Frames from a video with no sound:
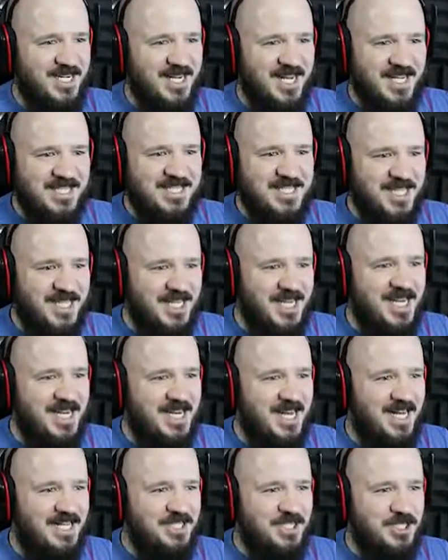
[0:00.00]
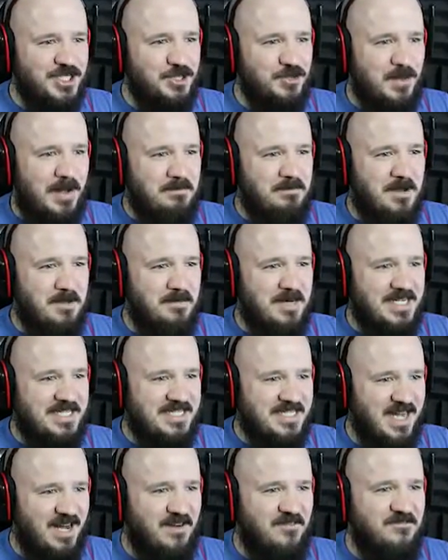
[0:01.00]
It's clean. I just swept it
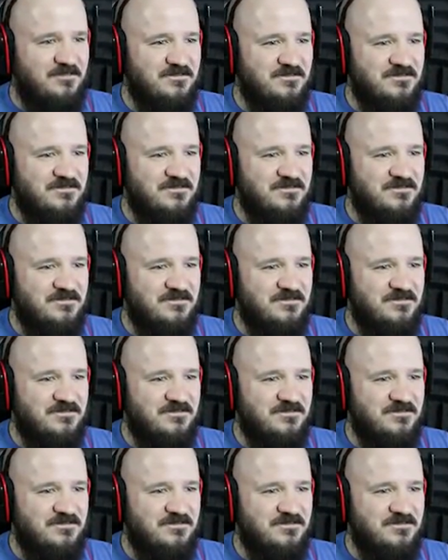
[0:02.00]
myself.